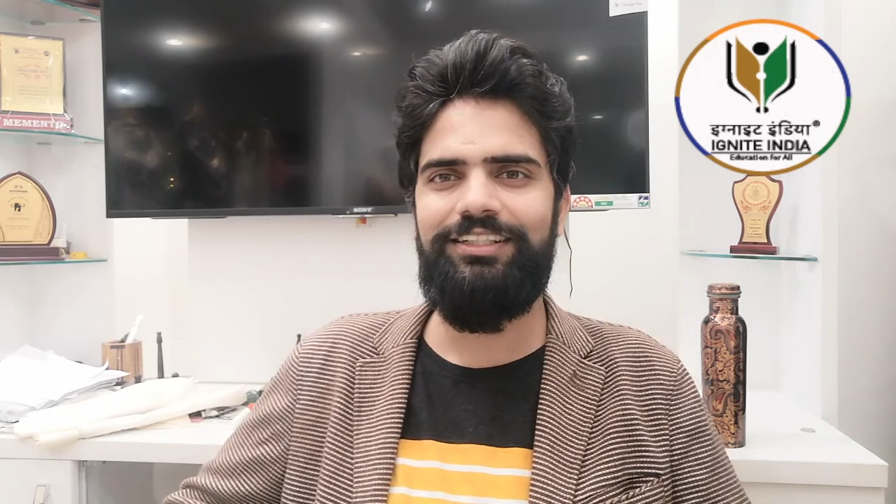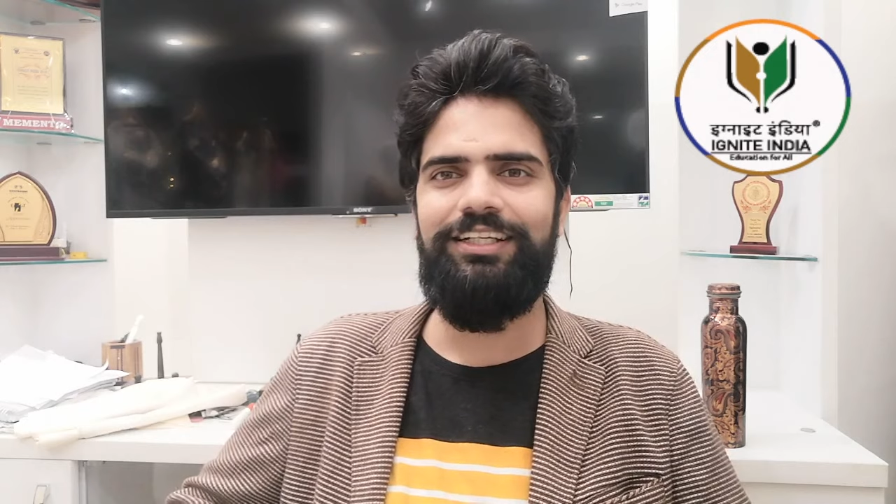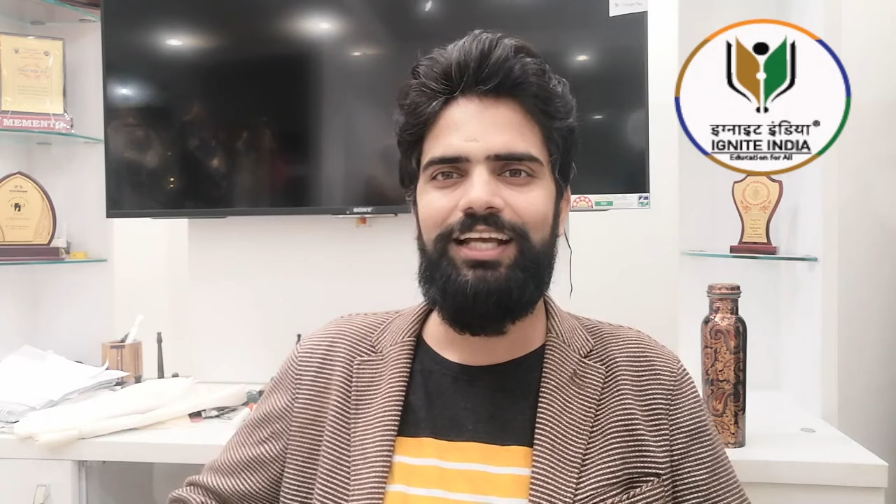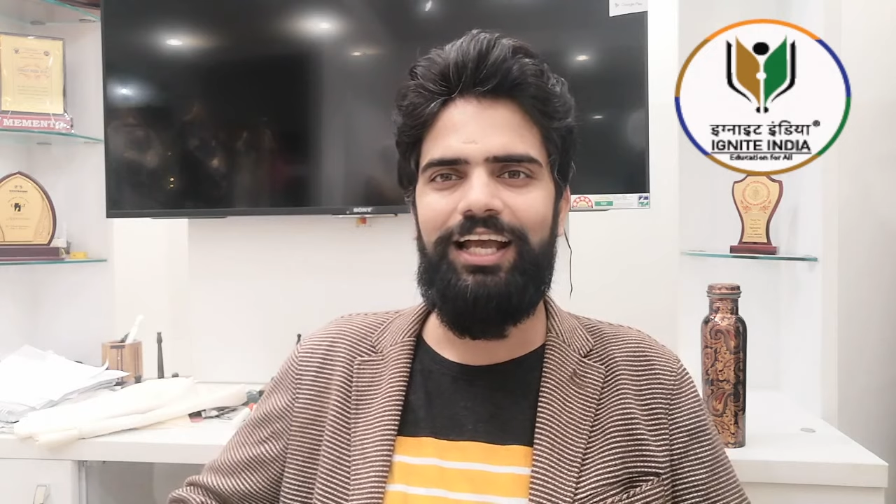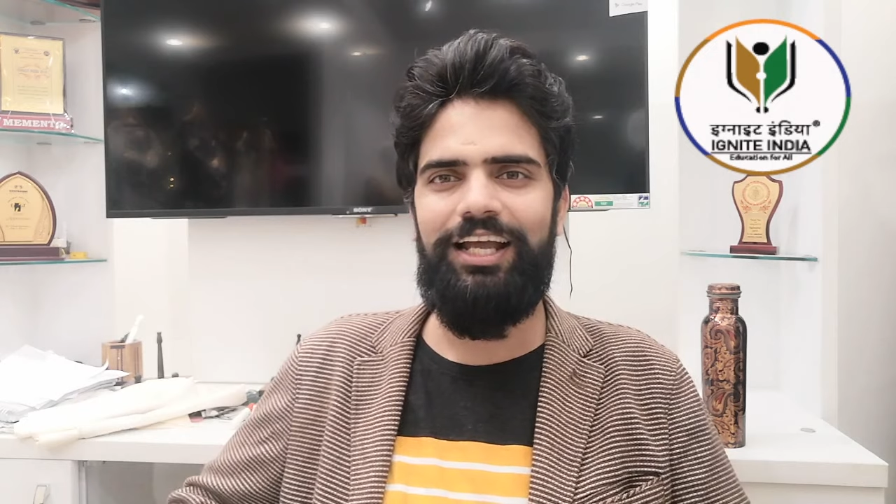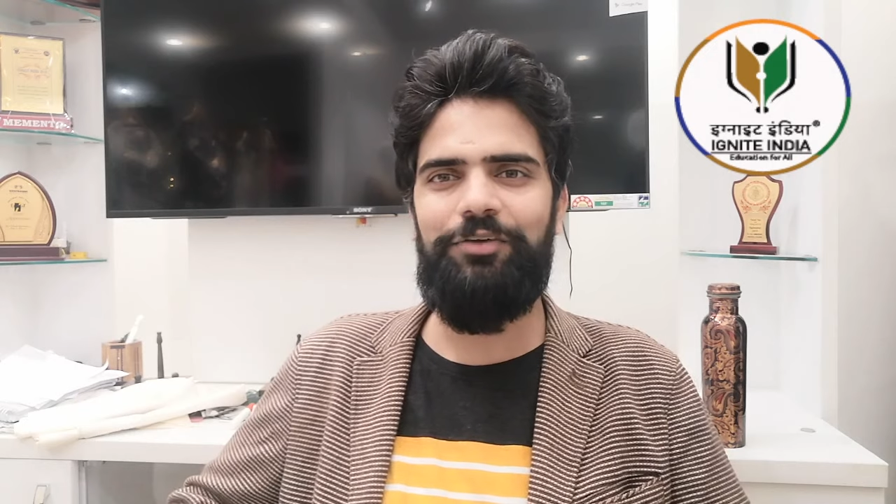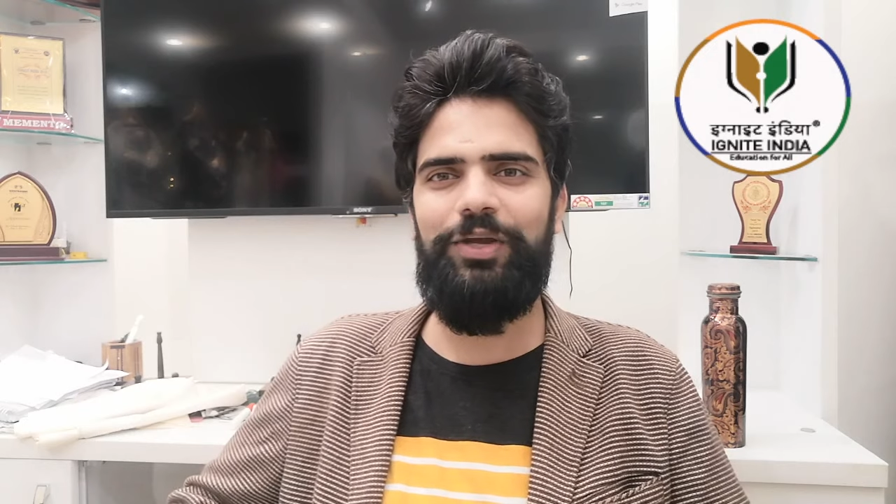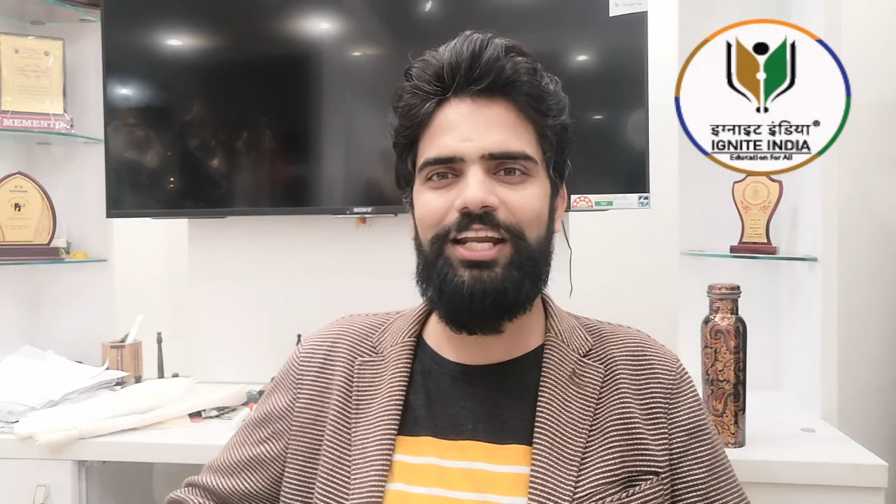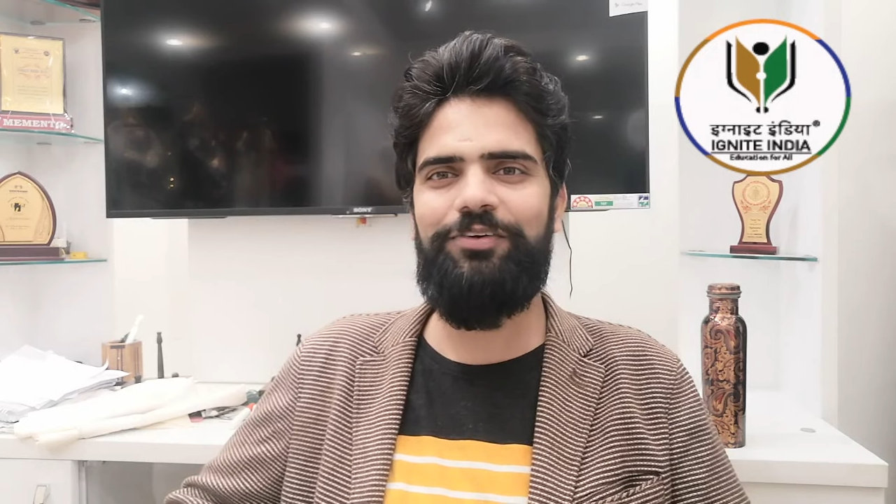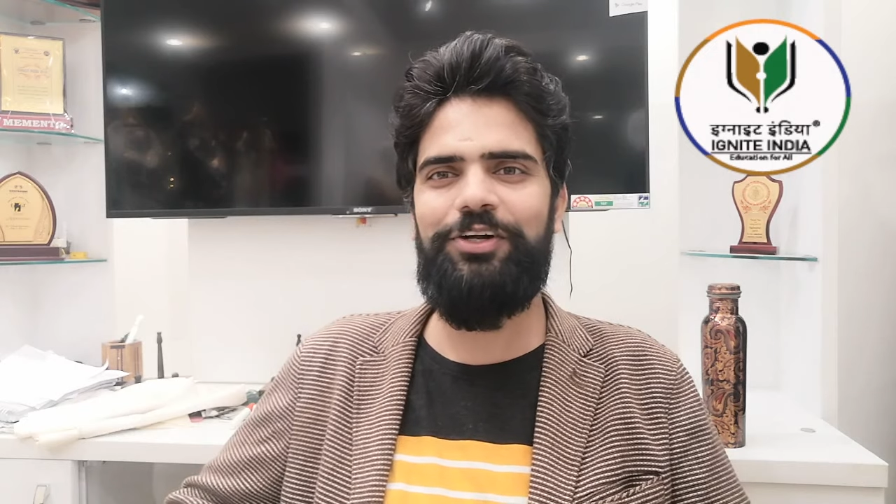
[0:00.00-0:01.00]
and
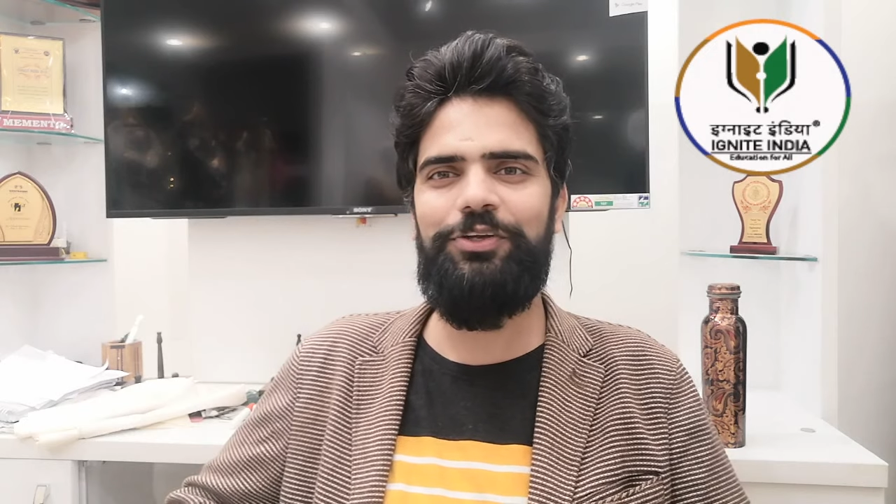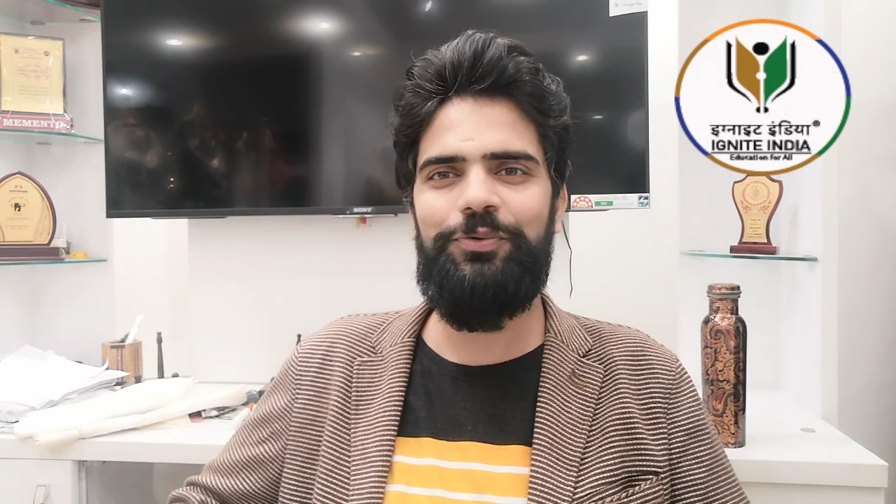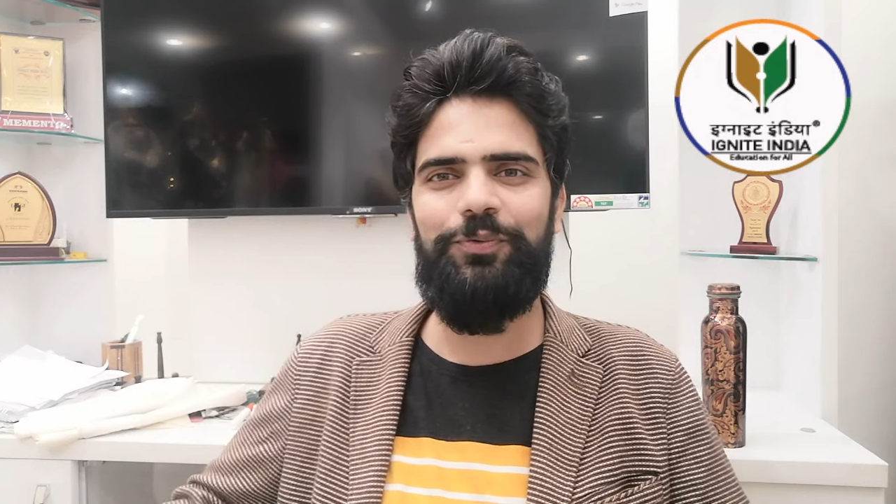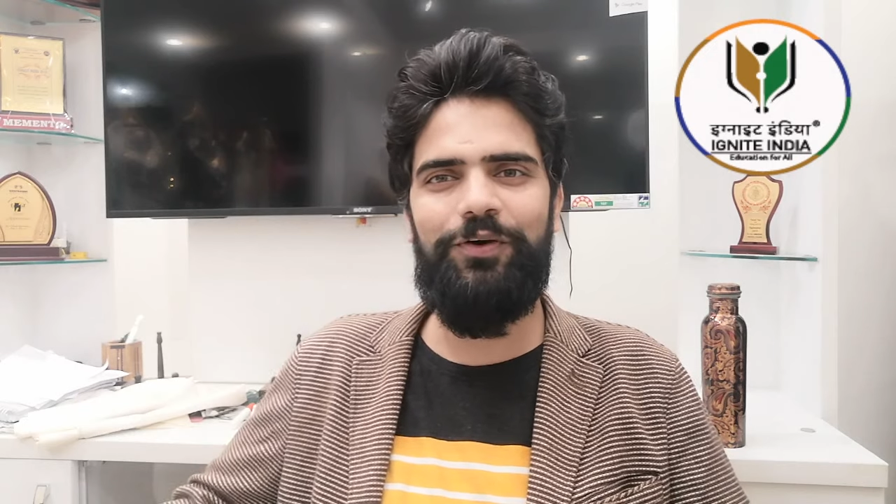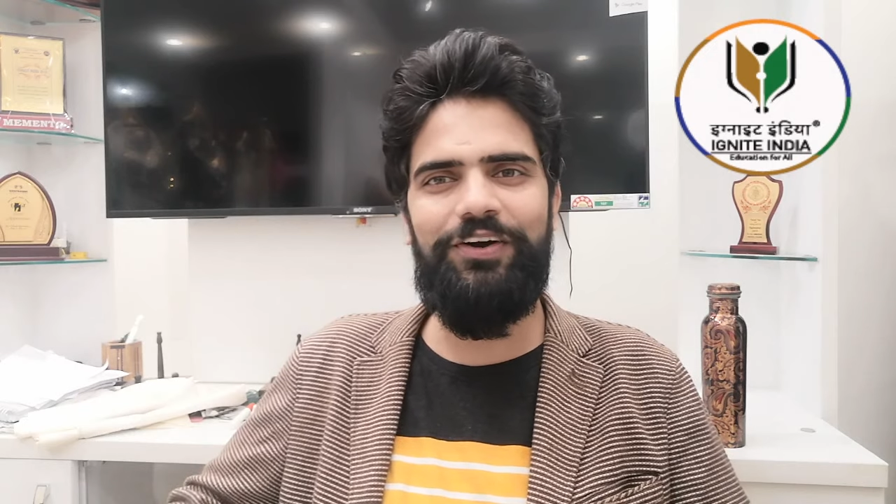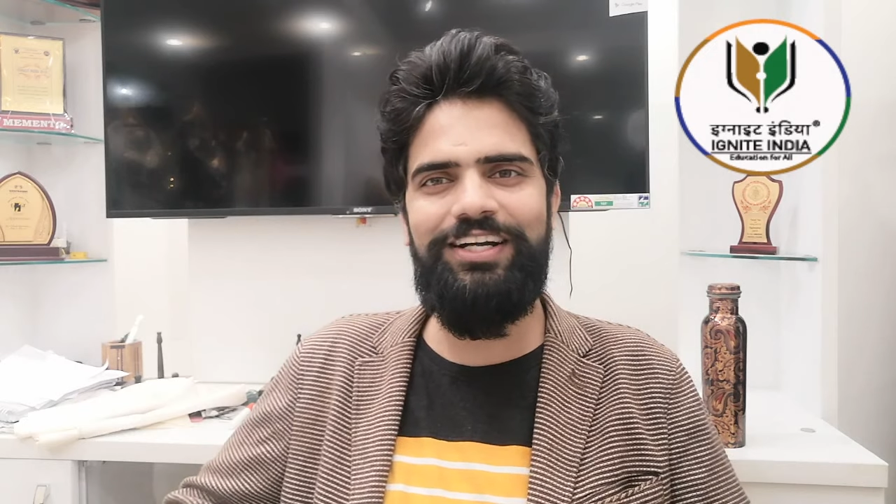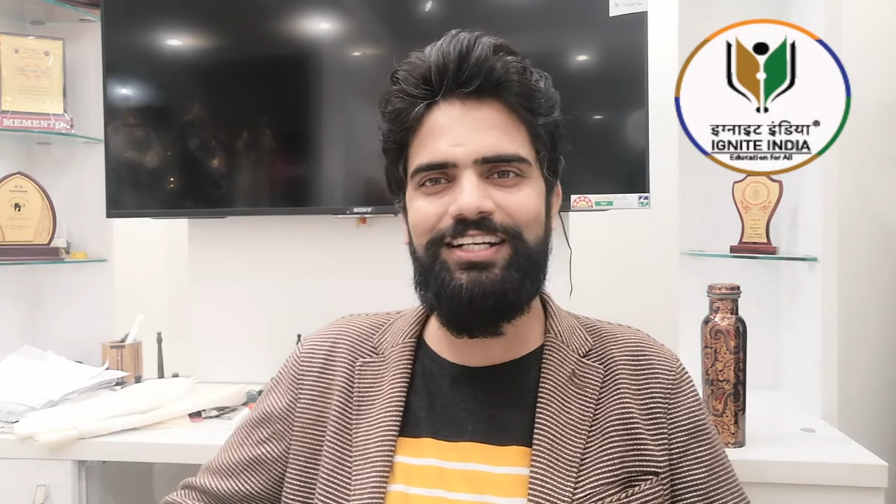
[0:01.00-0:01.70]
wherever you want